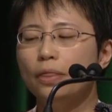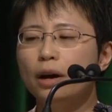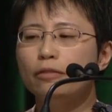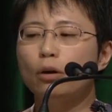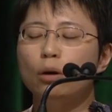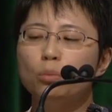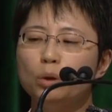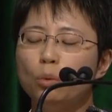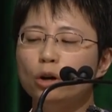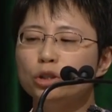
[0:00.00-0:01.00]
Therefore,
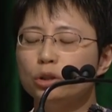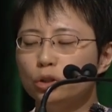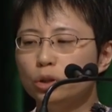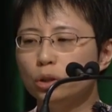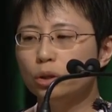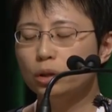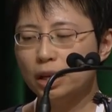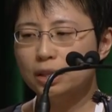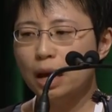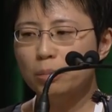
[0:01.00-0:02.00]
we want to
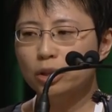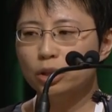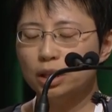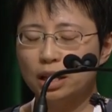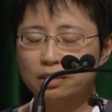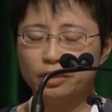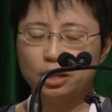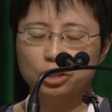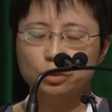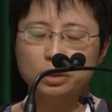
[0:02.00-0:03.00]
examine the
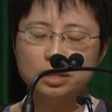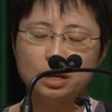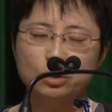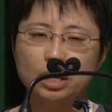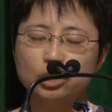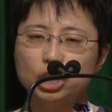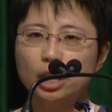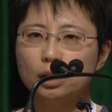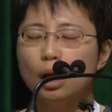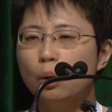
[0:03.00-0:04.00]
classification results and
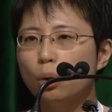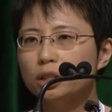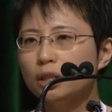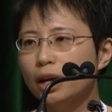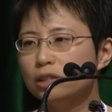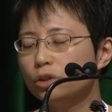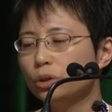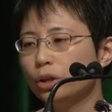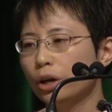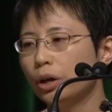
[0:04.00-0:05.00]
check what led
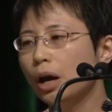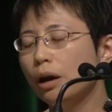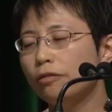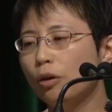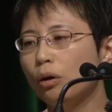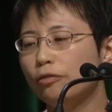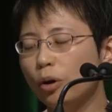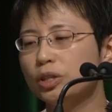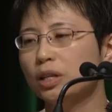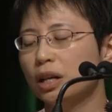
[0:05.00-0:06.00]
to the
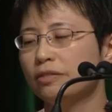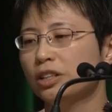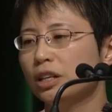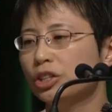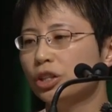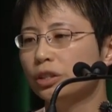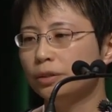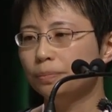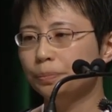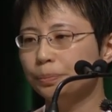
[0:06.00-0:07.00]
false classification.
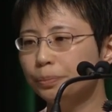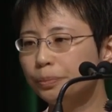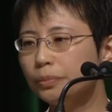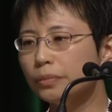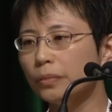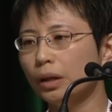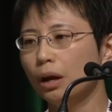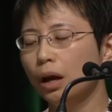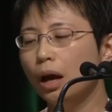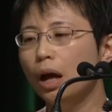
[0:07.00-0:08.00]

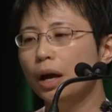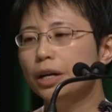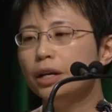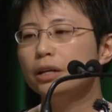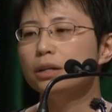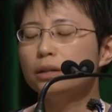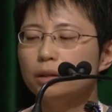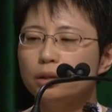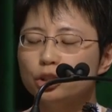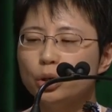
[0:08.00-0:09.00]
Here
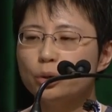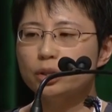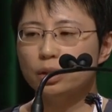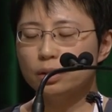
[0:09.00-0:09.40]
shows